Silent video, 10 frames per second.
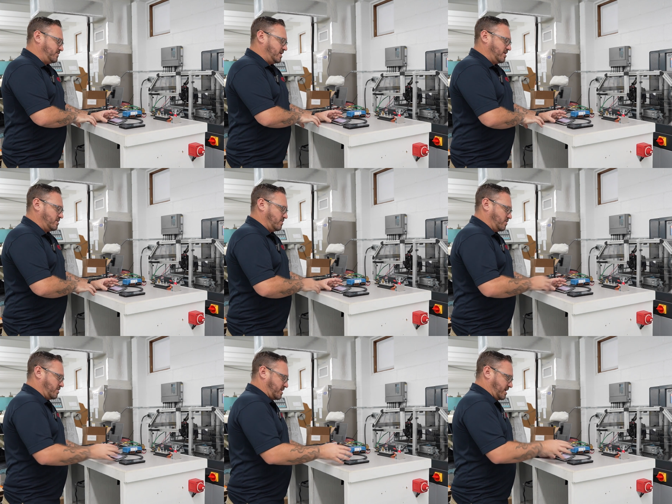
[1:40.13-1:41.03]
50 here that
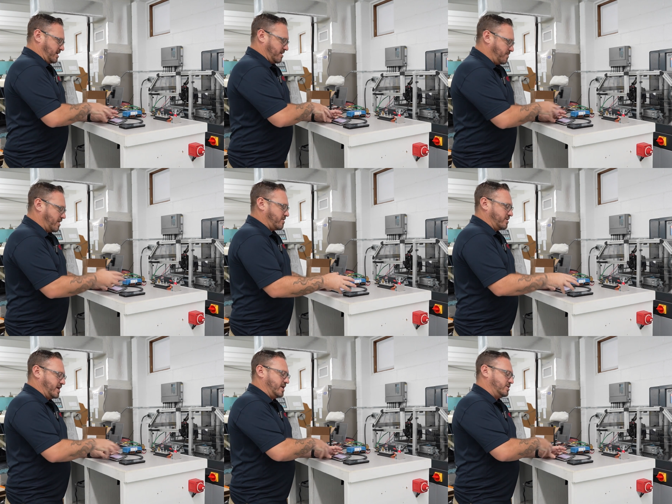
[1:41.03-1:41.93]
we're kind of comparing
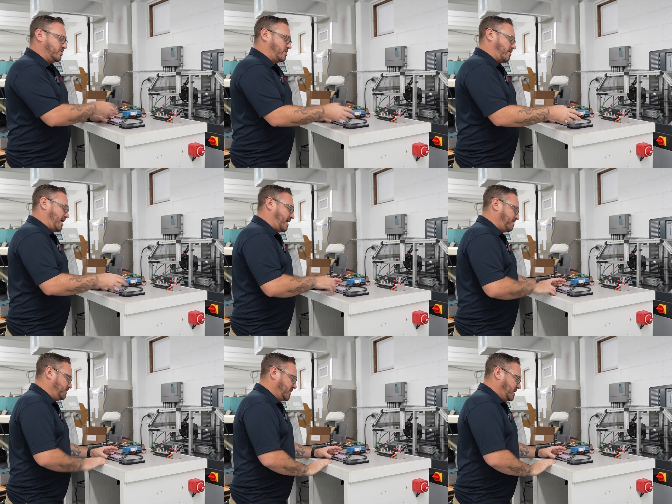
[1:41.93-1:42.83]
our data to in our
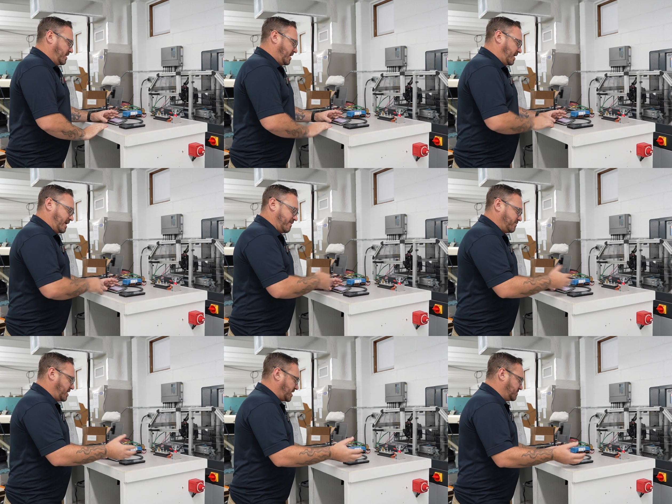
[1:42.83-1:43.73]
app. Uh, and
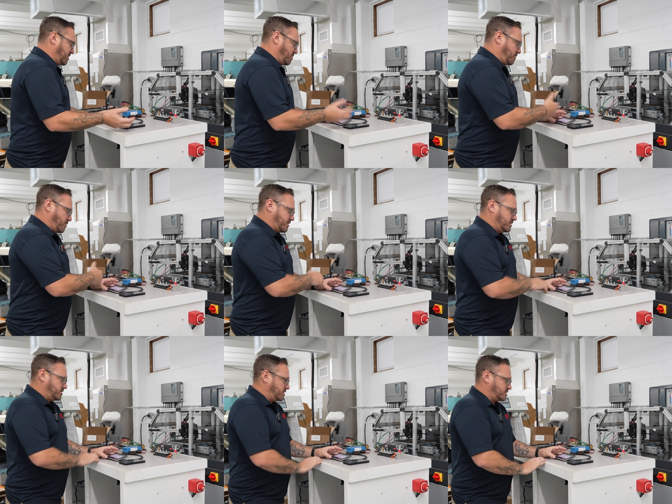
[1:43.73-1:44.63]
everything is being
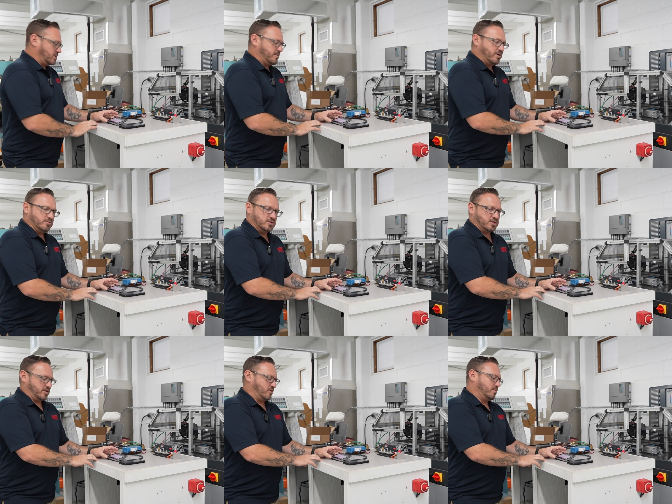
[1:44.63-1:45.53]
reported to the Cerbo,
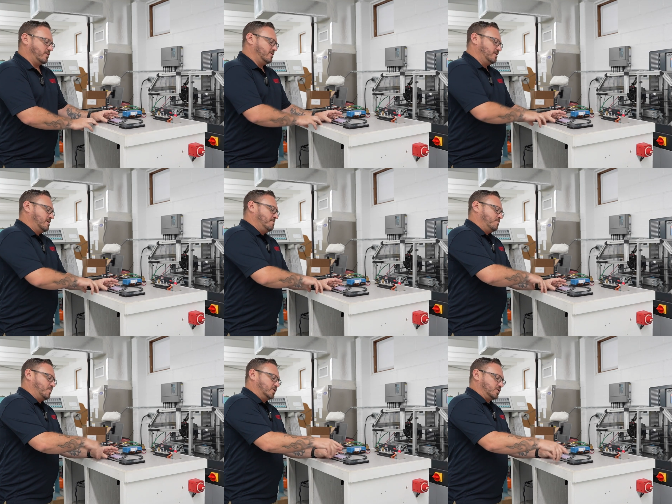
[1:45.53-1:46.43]
set normal.
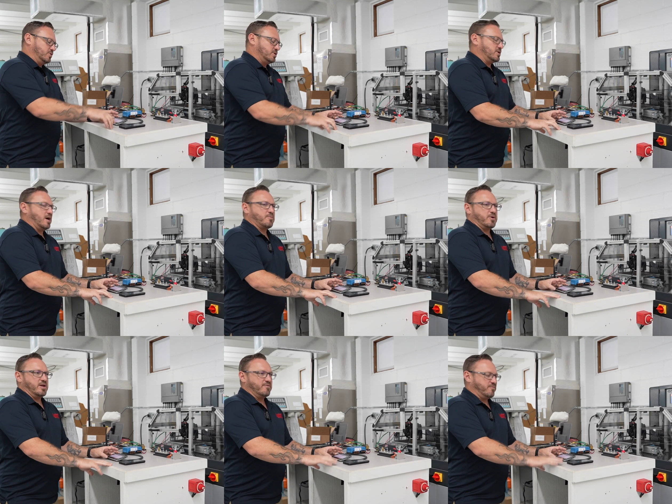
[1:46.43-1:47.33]
But Zeus is
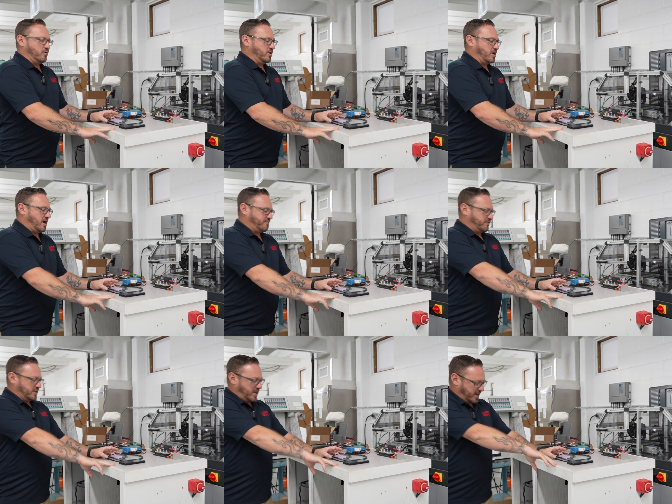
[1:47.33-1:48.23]
operating fully off
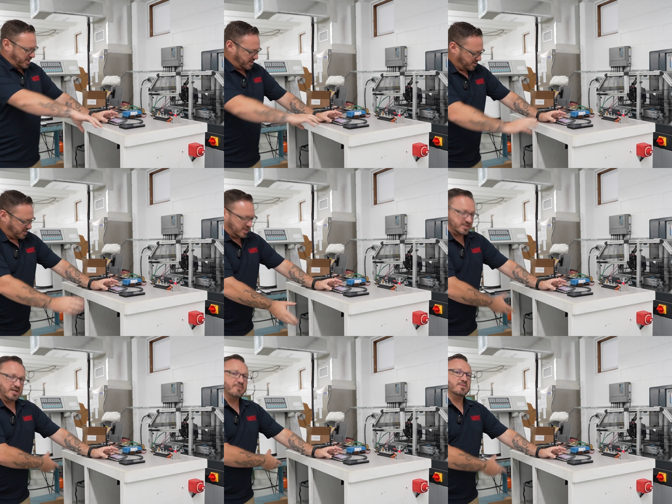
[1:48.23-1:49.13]
of the data that is
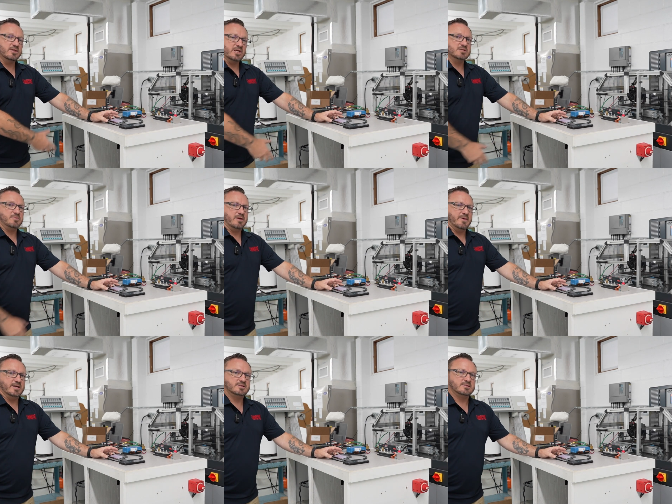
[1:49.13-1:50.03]
getting from the Lynx BMS.